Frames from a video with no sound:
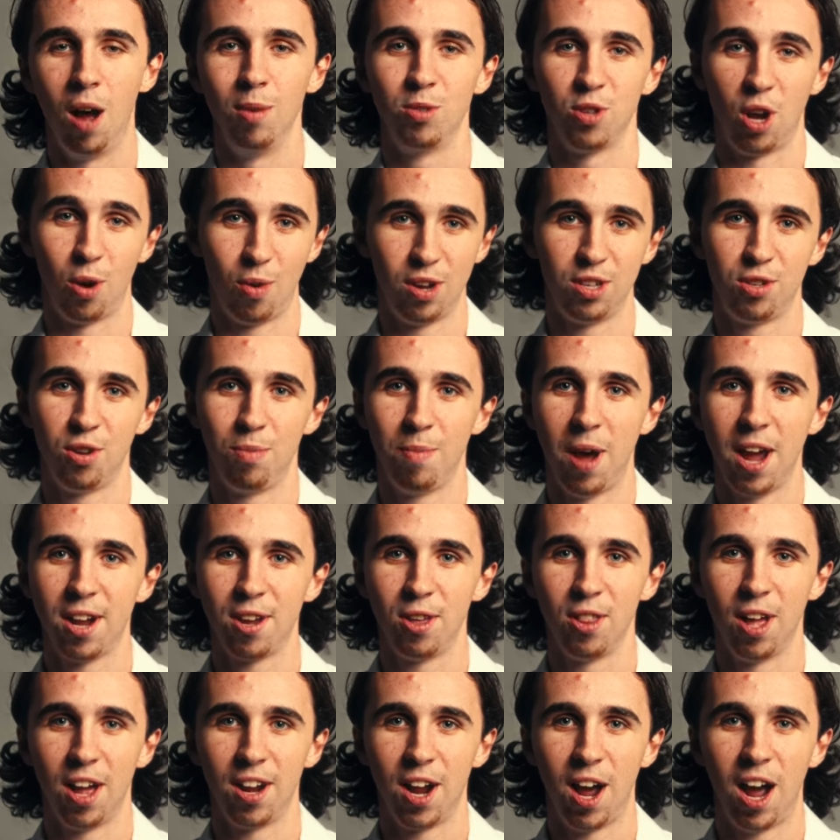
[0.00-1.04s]
So I went to
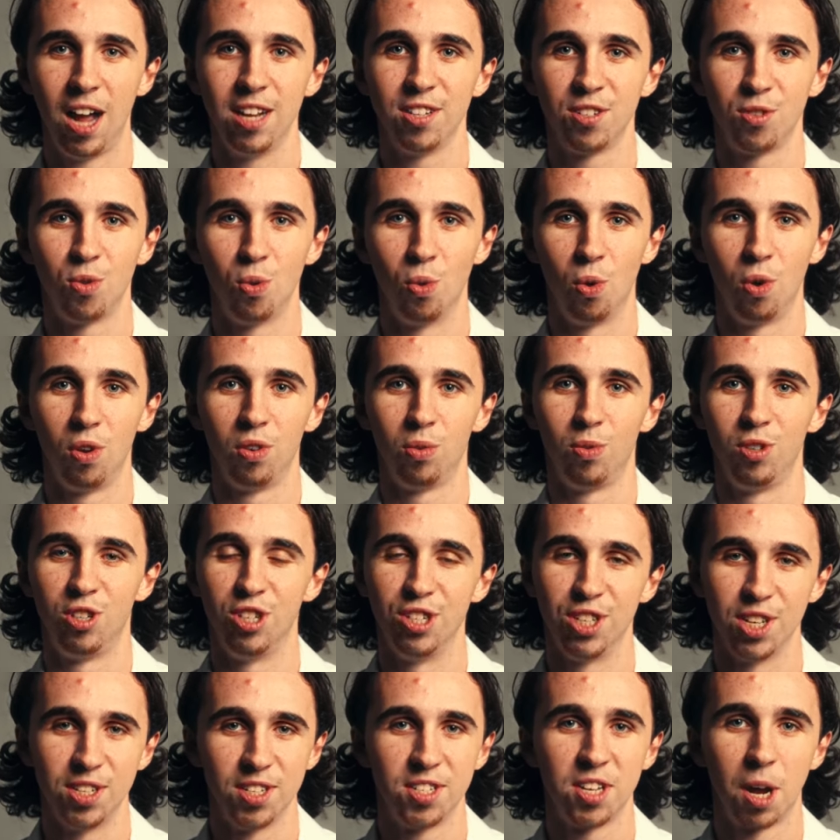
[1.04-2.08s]
Immaculata High School,
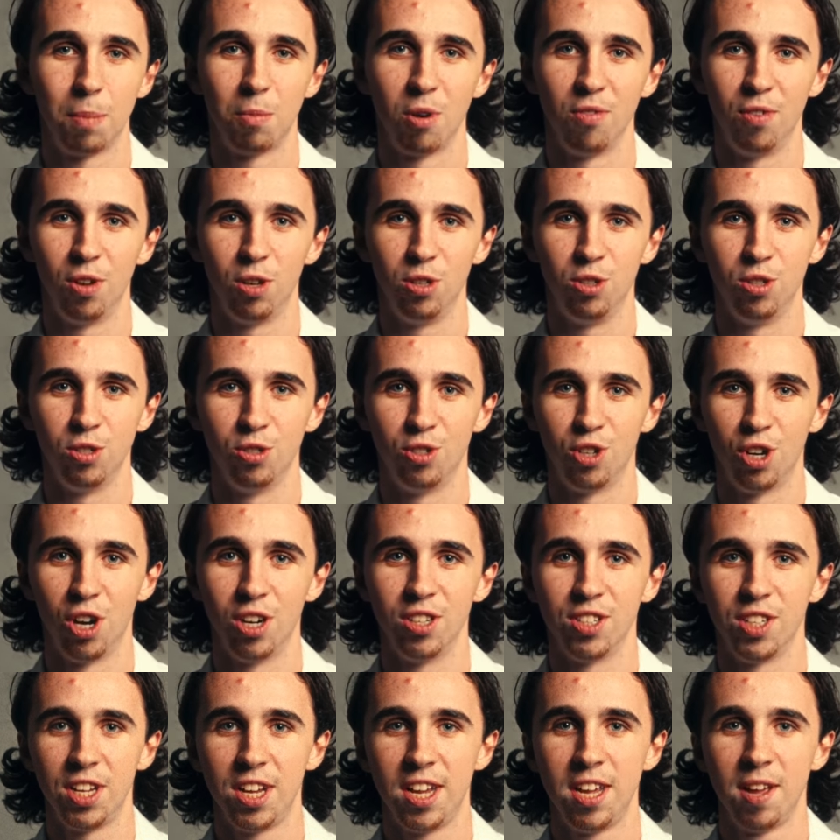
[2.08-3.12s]
which is in Somerville, New
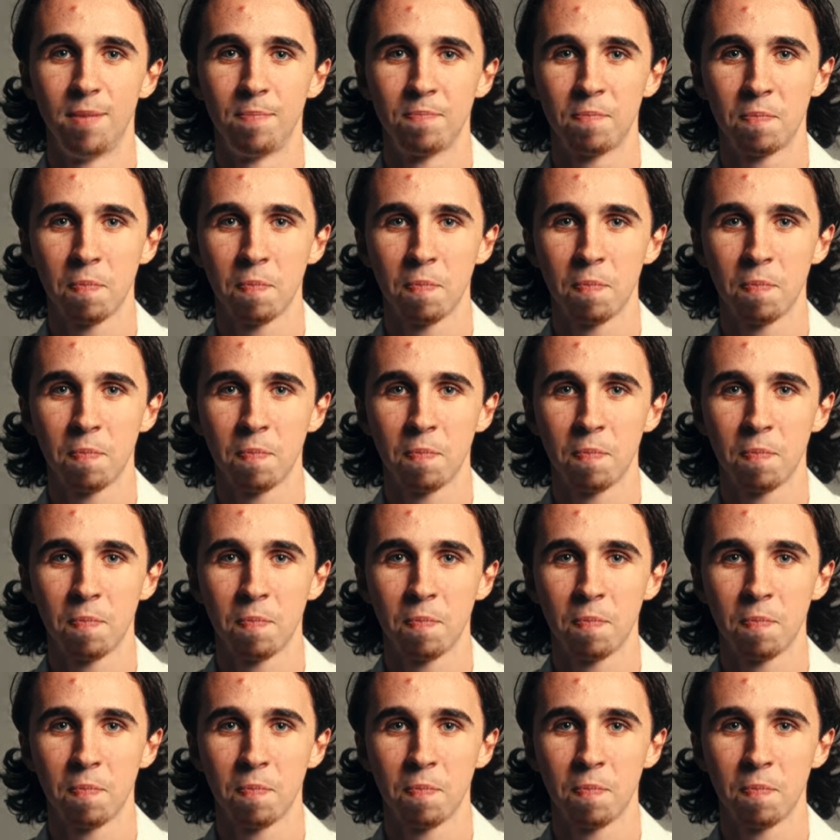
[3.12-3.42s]
Jersey.